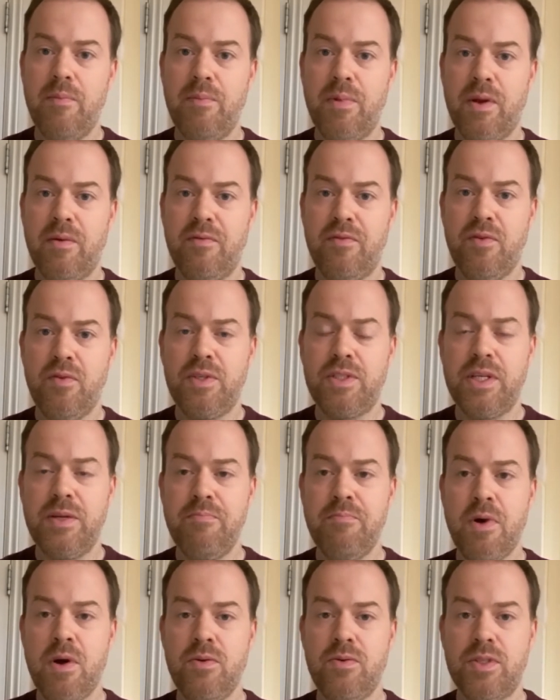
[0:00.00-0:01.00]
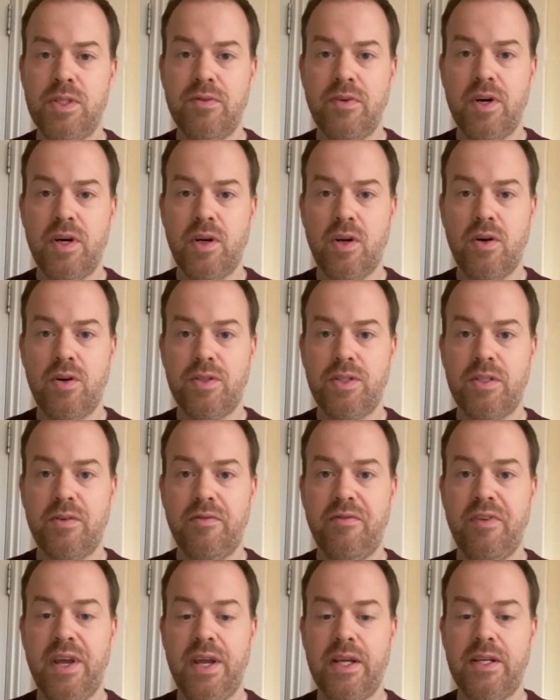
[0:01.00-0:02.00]
but unfortunately most of our costs are
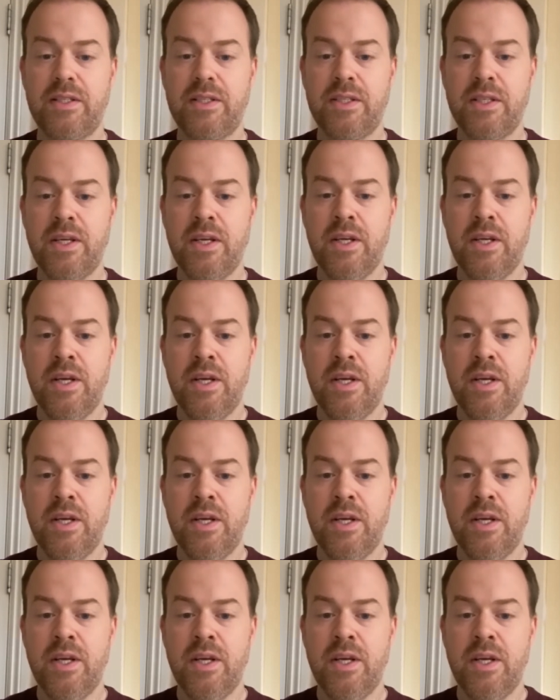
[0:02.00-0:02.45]
fixed.